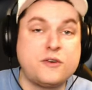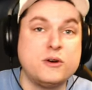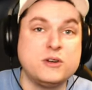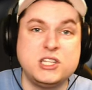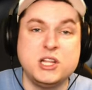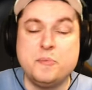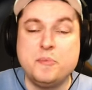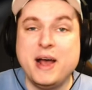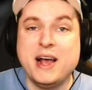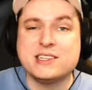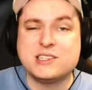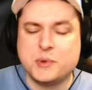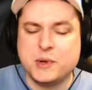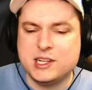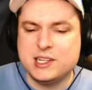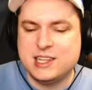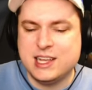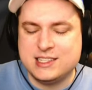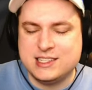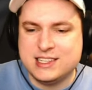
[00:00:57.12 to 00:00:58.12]
of course the best way
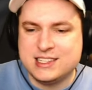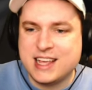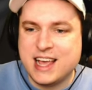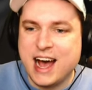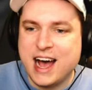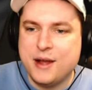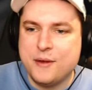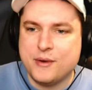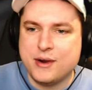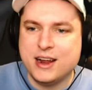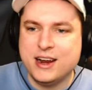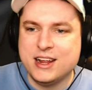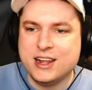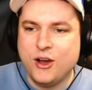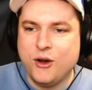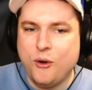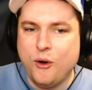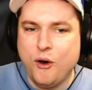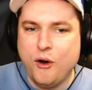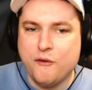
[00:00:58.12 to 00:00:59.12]
to test this guy, we're going to
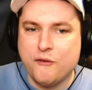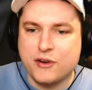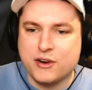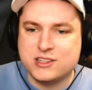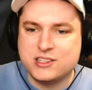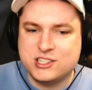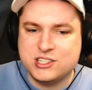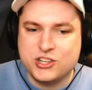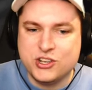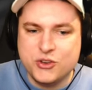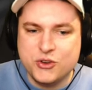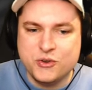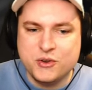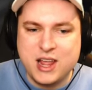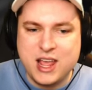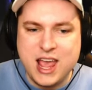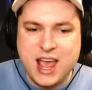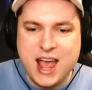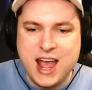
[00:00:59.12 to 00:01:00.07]
go over to the